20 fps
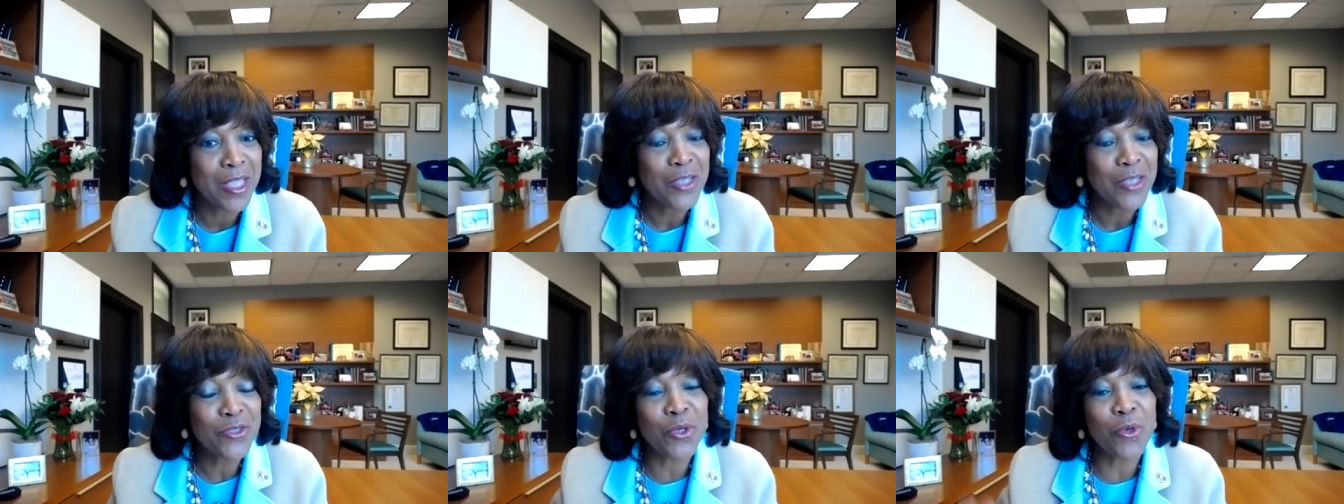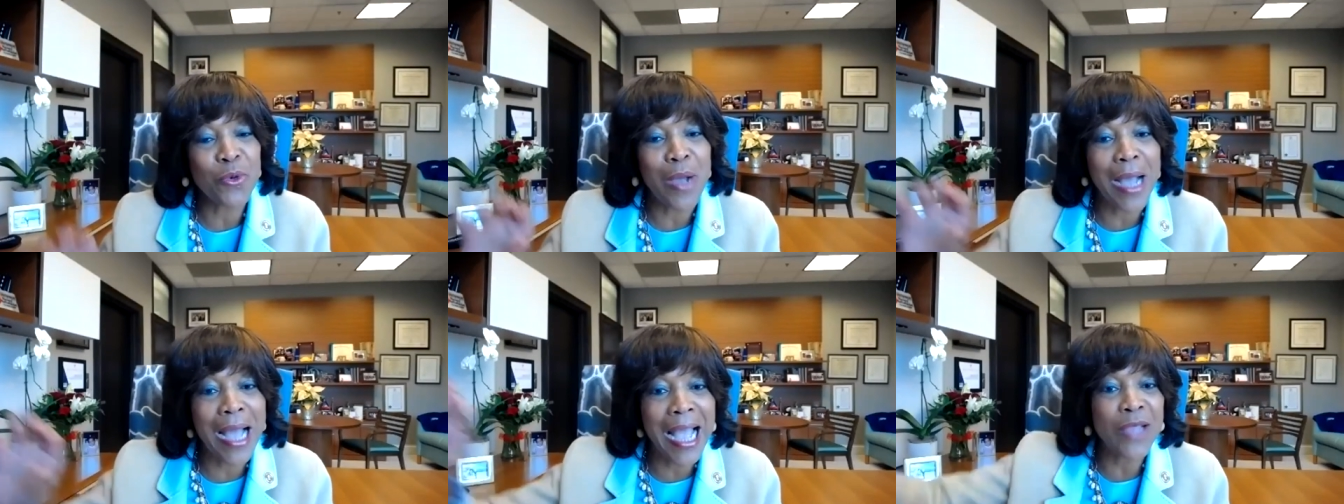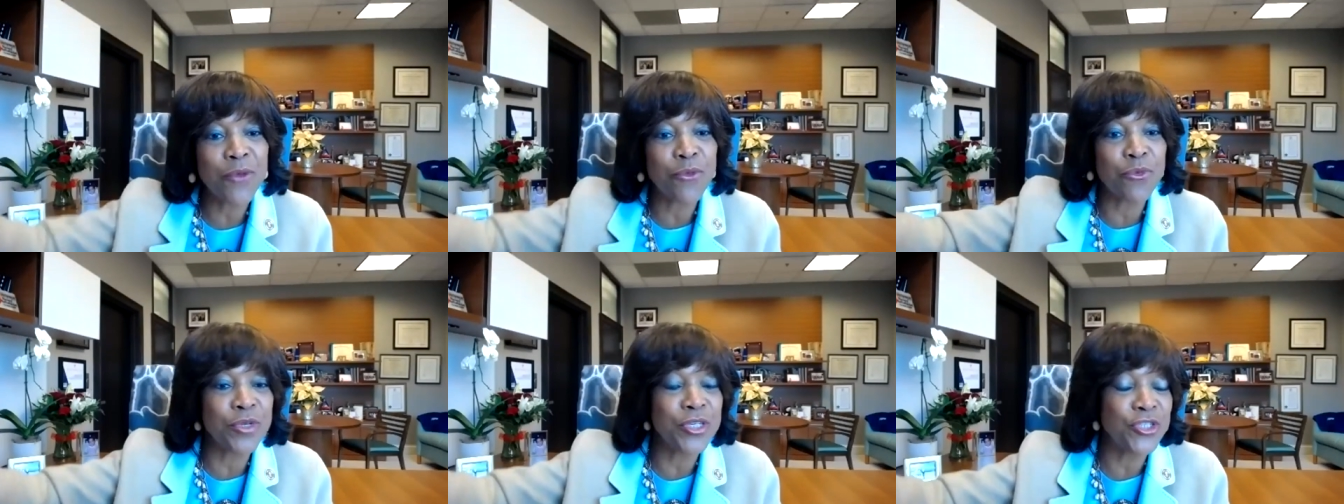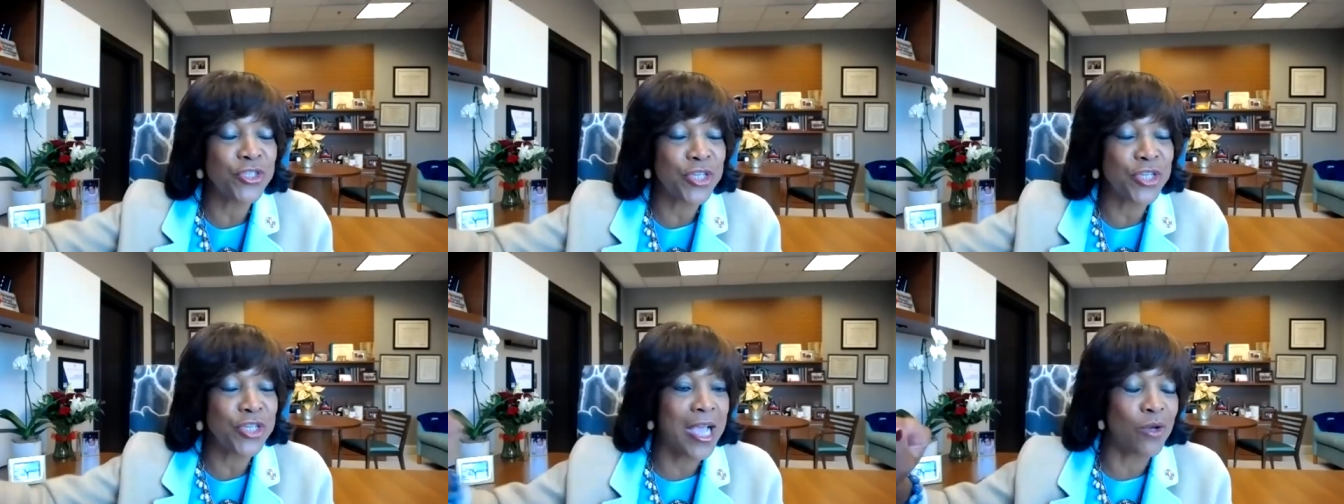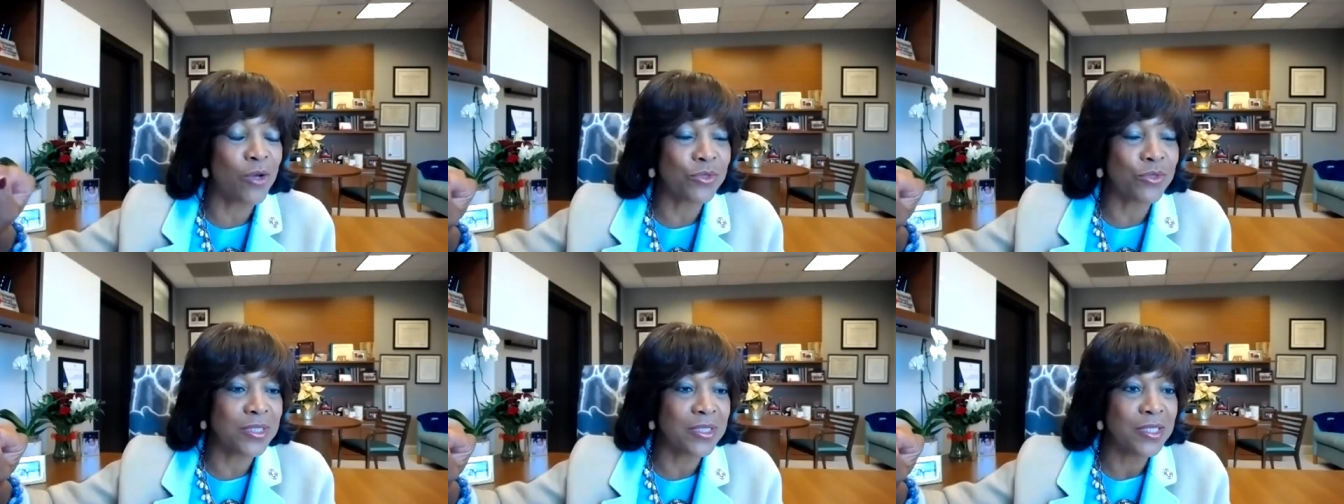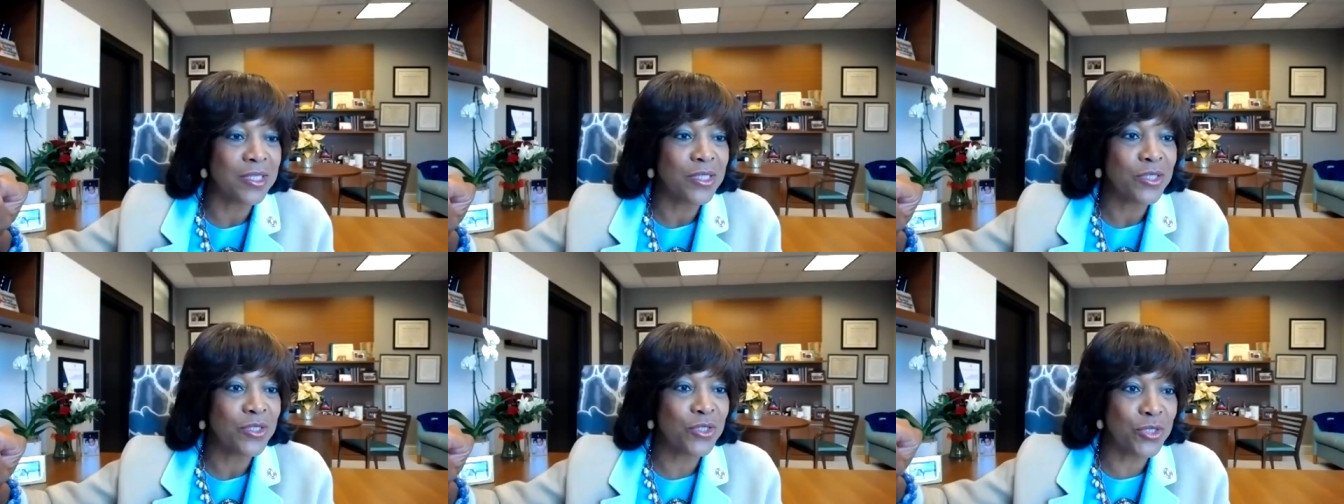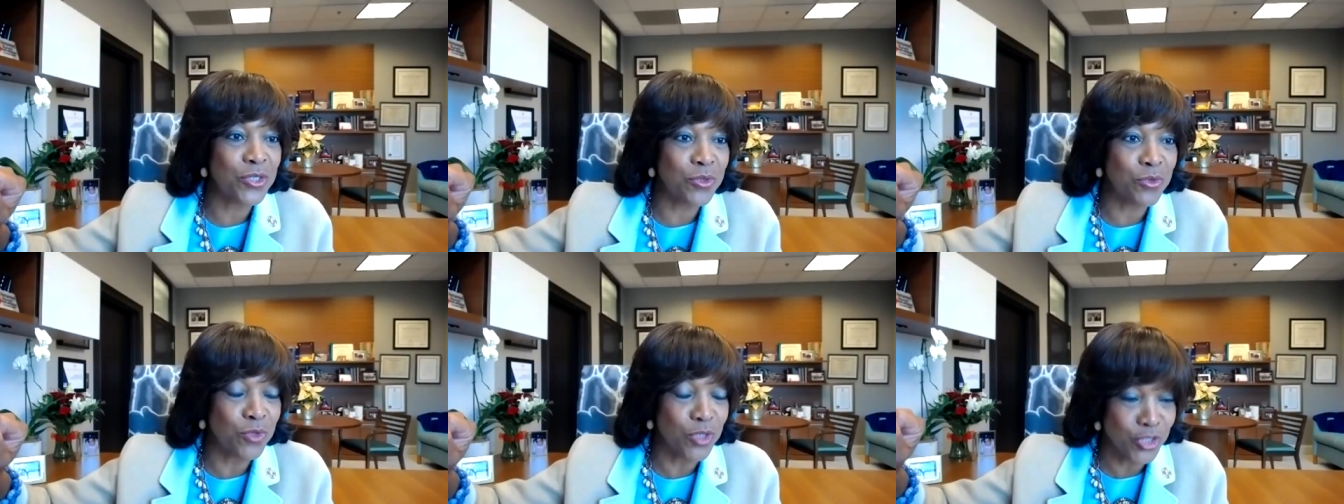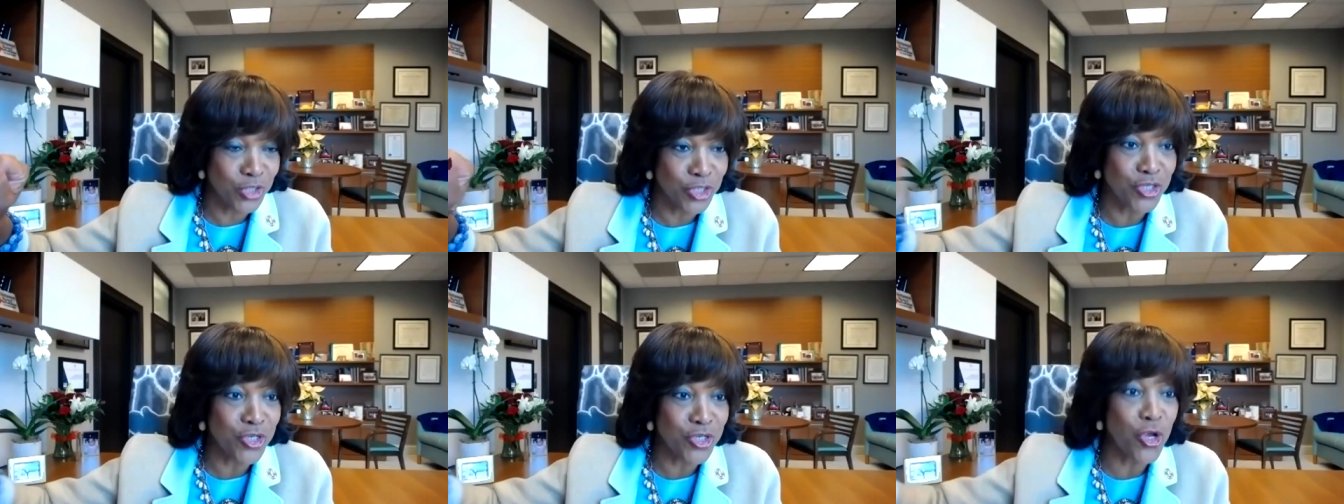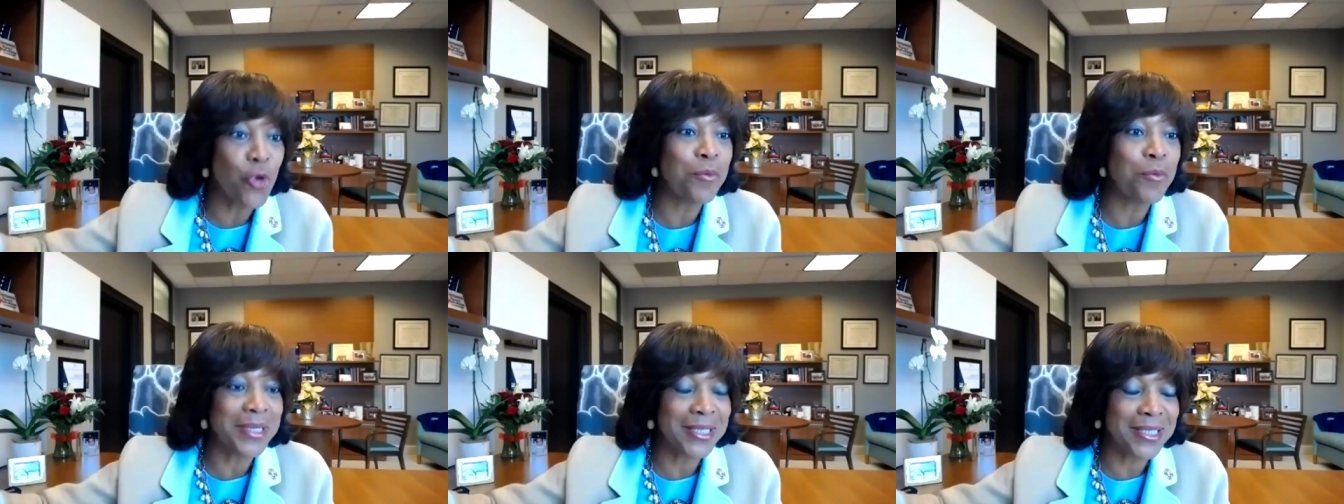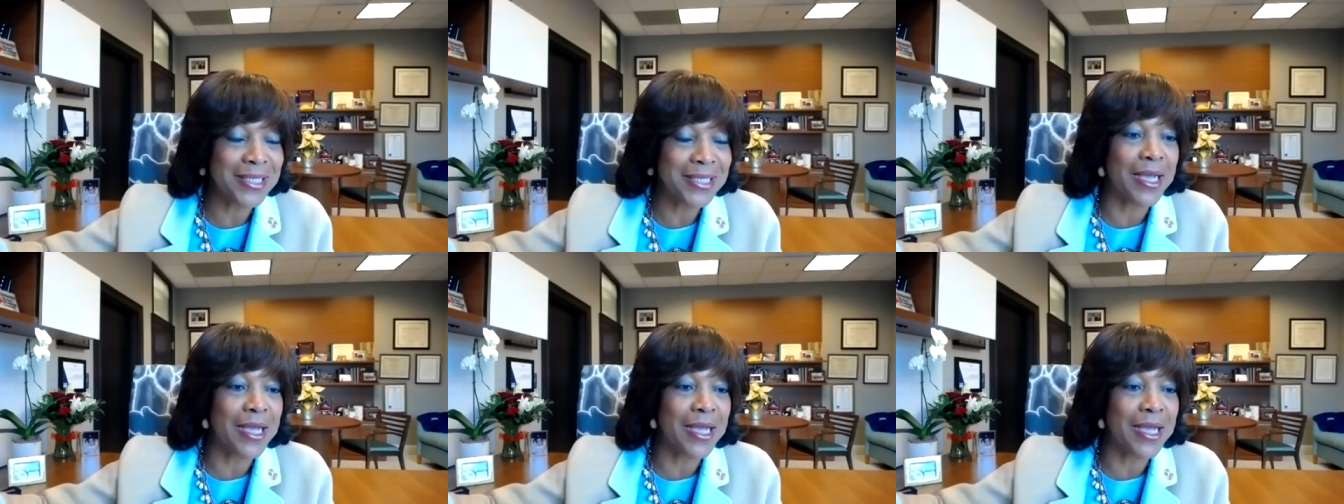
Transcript: So I reach out to a genomics